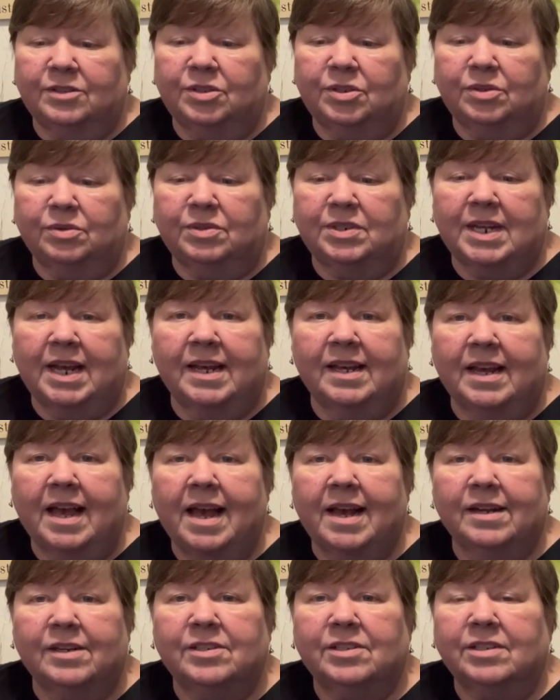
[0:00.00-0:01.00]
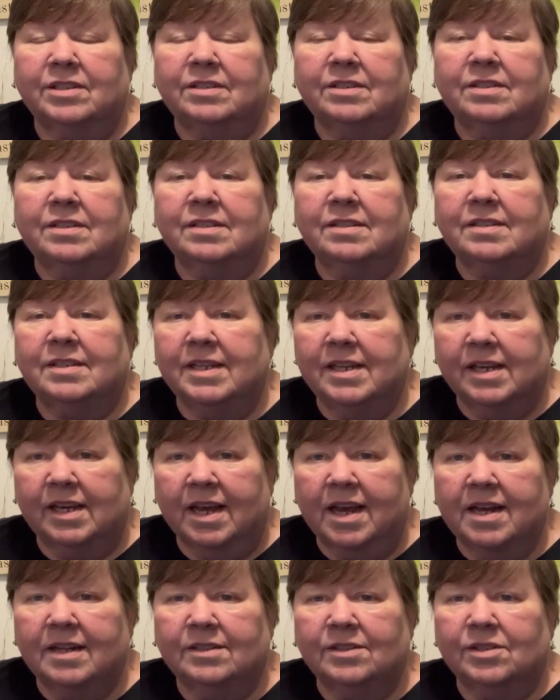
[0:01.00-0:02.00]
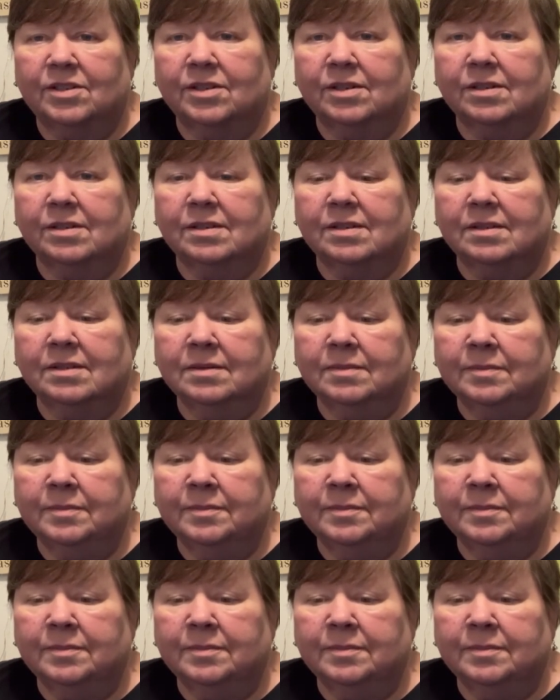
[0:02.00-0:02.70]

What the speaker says: to take action to seek answers.